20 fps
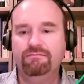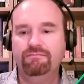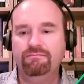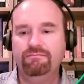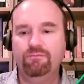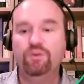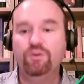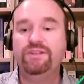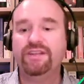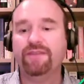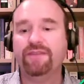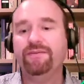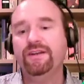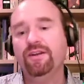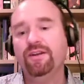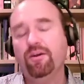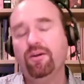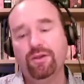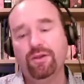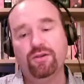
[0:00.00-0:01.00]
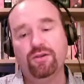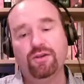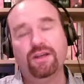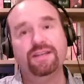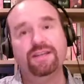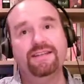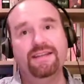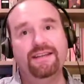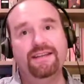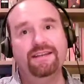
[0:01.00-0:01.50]
would definitely not be a good
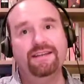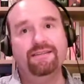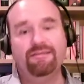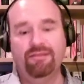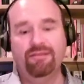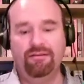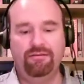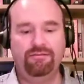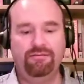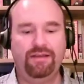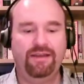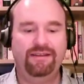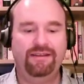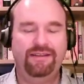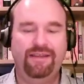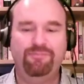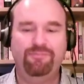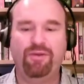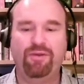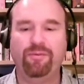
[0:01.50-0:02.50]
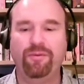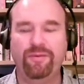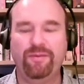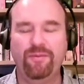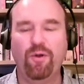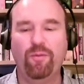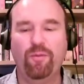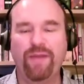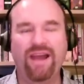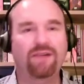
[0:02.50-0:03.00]
idea. They're probably
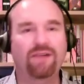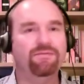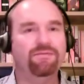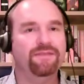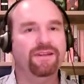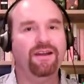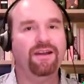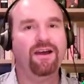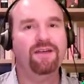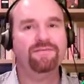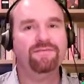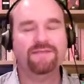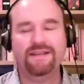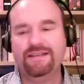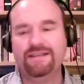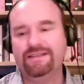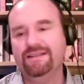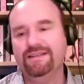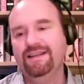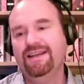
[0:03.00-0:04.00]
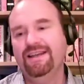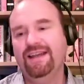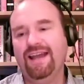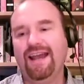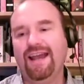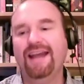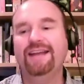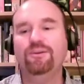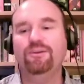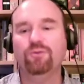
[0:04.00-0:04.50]
more powerful than our fleet
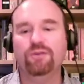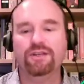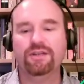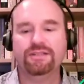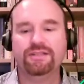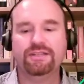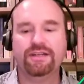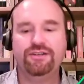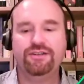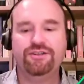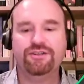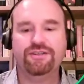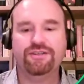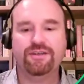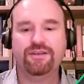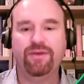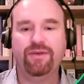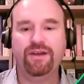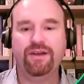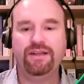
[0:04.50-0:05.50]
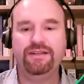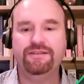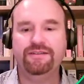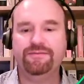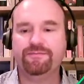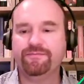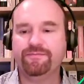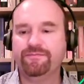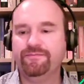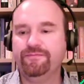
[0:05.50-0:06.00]
and all our stations
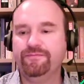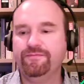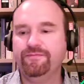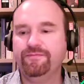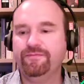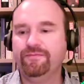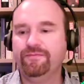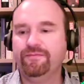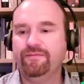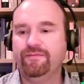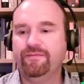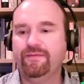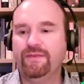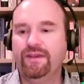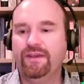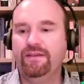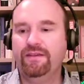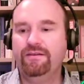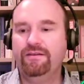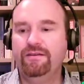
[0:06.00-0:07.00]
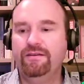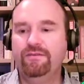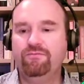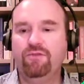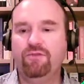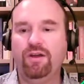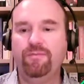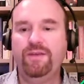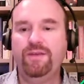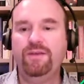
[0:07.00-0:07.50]
combined.
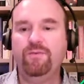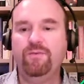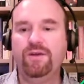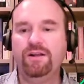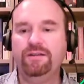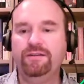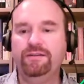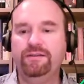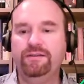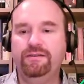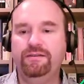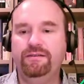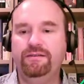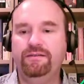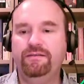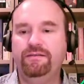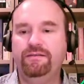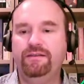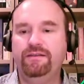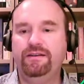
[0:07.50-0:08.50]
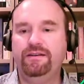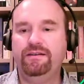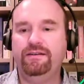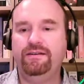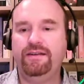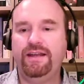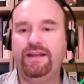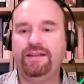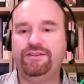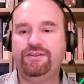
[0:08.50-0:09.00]
Right, meanwhile,
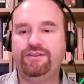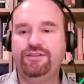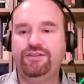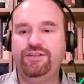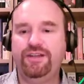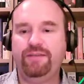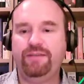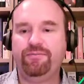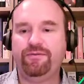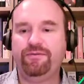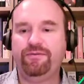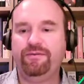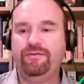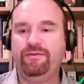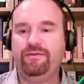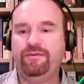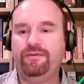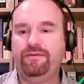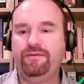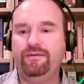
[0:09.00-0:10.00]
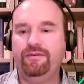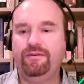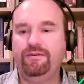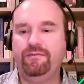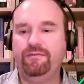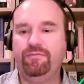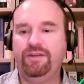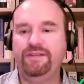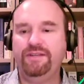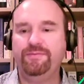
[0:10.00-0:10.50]
next ship.
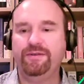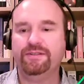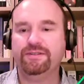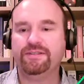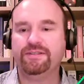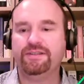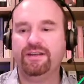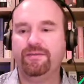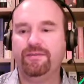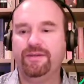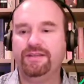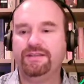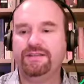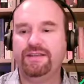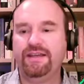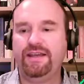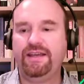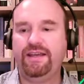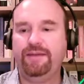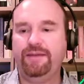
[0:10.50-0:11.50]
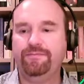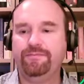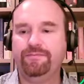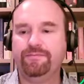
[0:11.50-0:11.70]
Please build a starbase there.